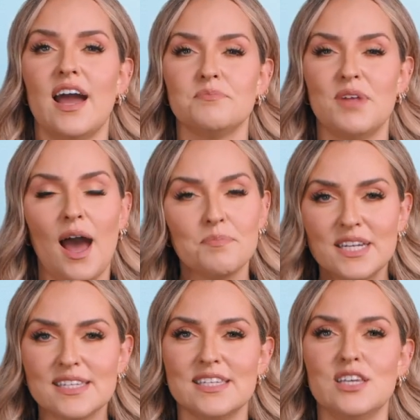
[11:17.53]
I'm happy
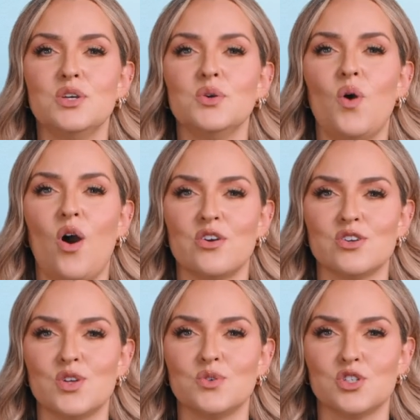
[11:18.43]
to see you on our
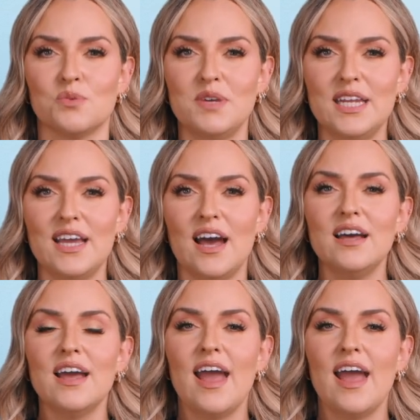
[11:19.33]
social media.